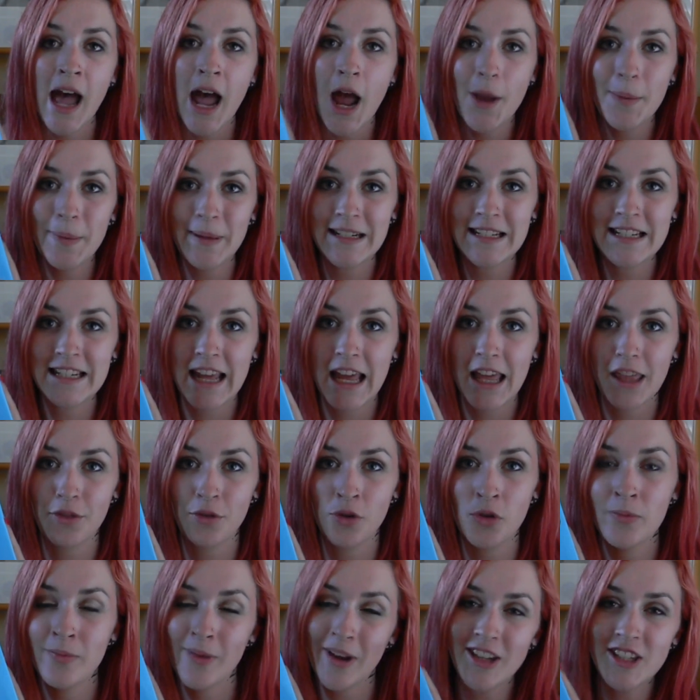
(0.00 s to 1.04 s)
Hoping to get
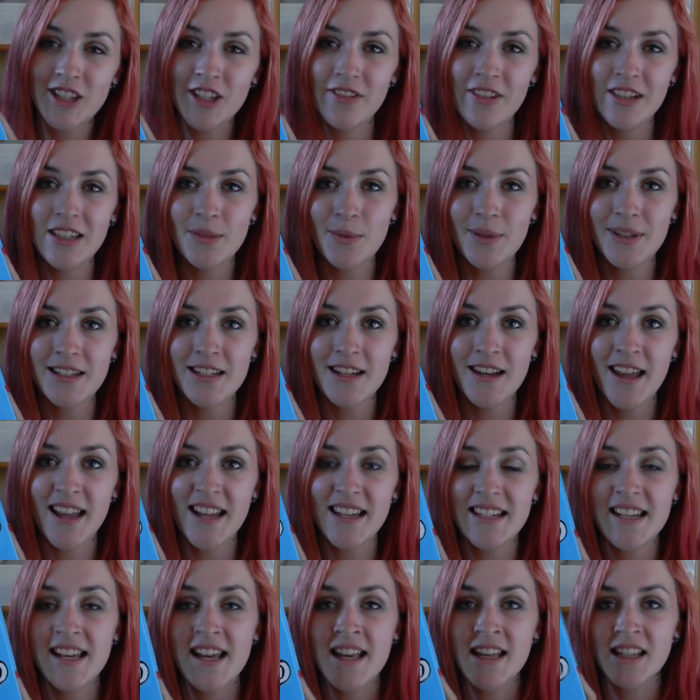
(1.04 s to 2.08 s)
through most of this one
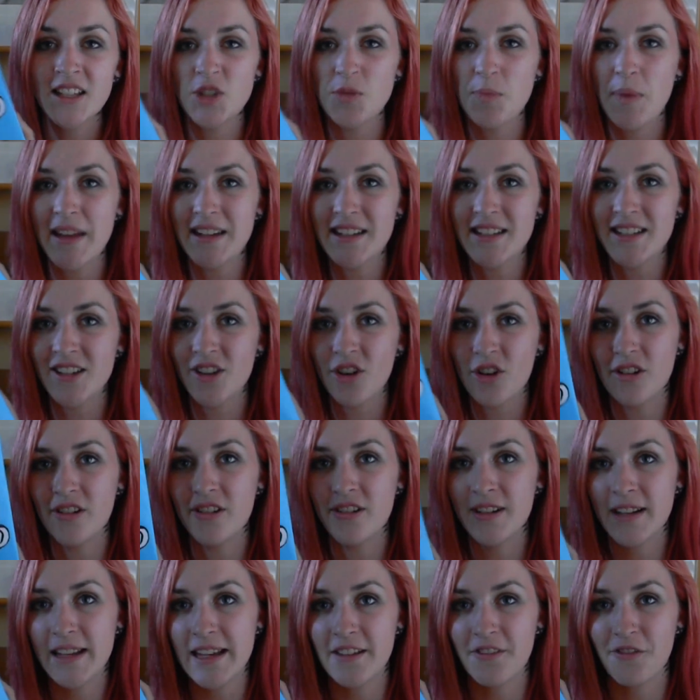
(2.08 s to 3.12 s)
tonight, depending
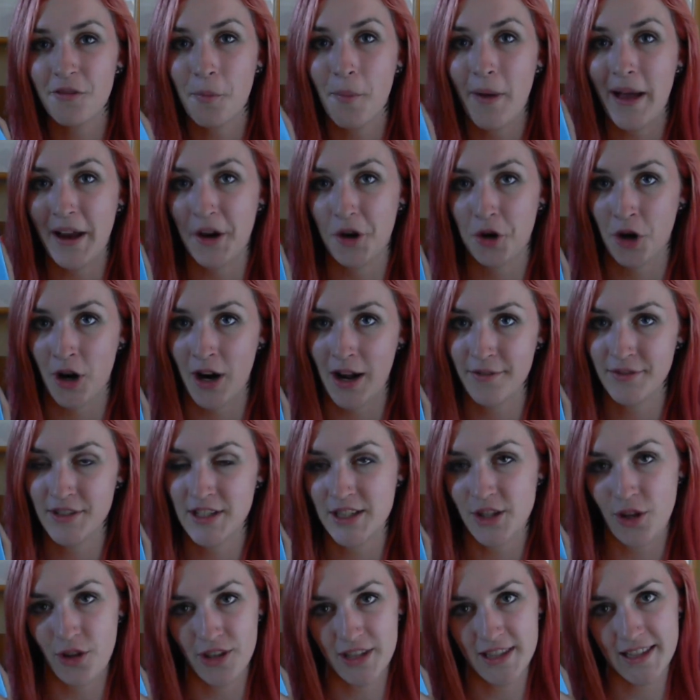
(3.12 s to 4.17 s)
on if Minecraft is
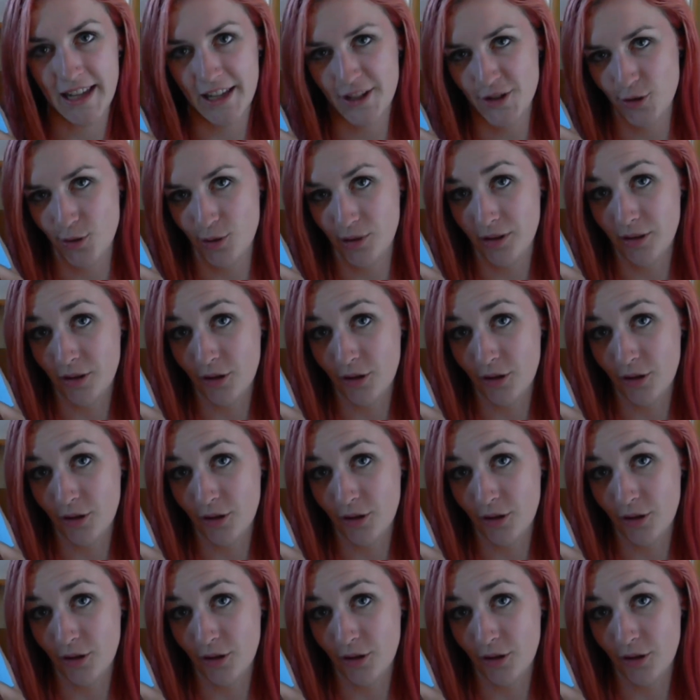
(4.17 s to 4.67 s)
on the schedule